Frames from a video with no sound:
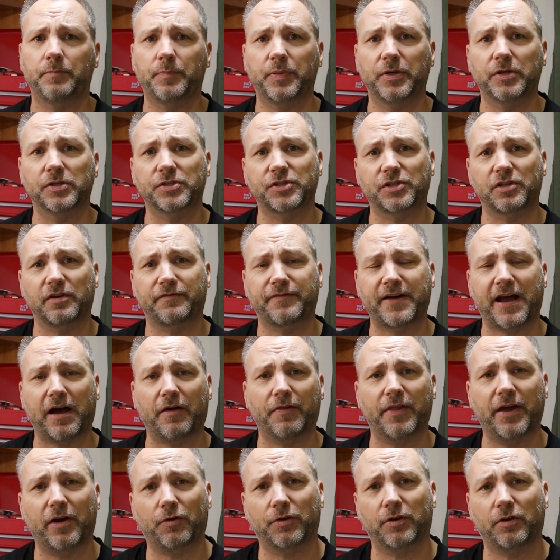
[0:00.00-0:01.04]
put stuff
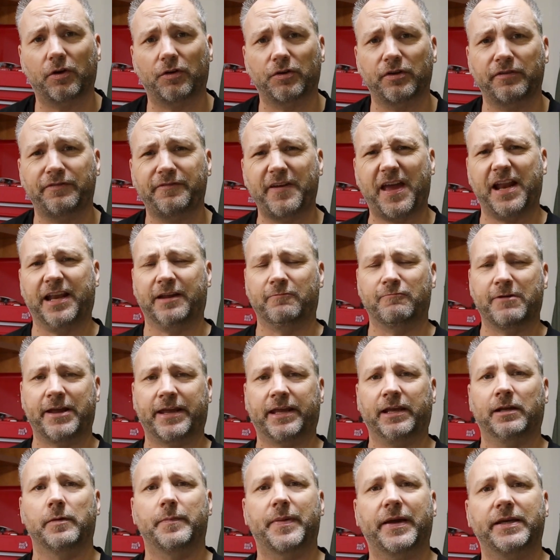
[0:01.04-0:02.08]
out there on a fairly
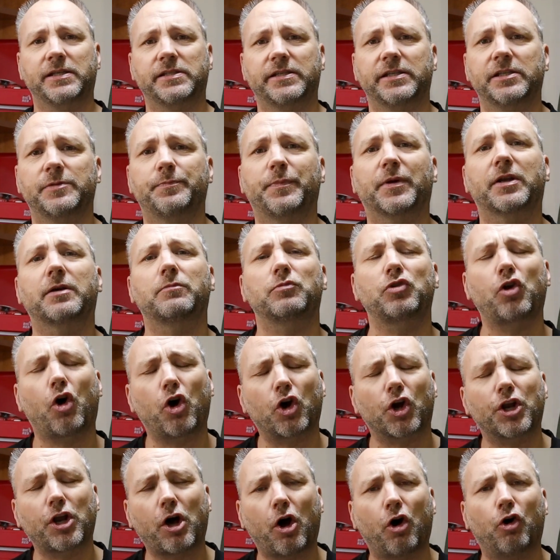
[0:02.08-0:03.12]
regular basis, but I'm
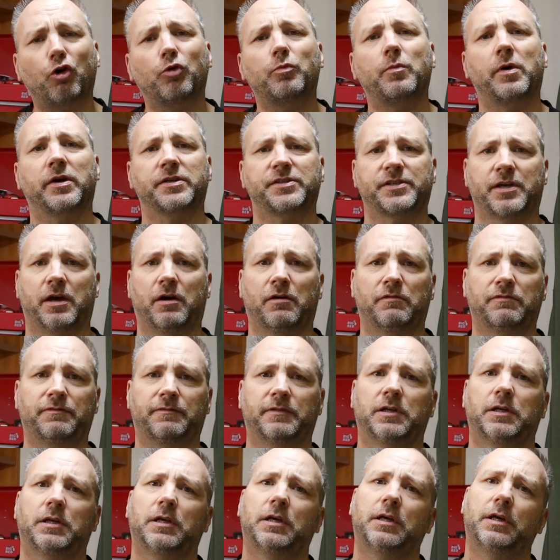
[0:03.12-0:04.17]
not going to hold
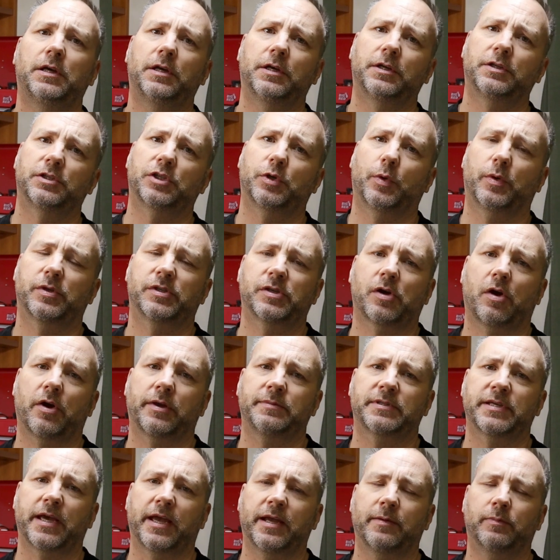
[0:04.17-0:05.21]
myself to a
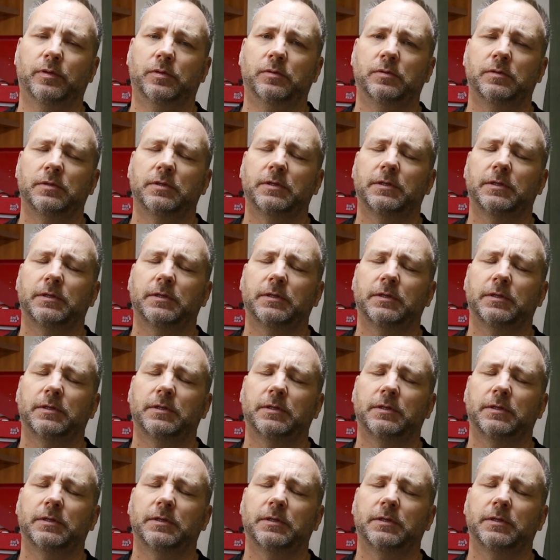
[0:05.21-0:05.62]
timetable.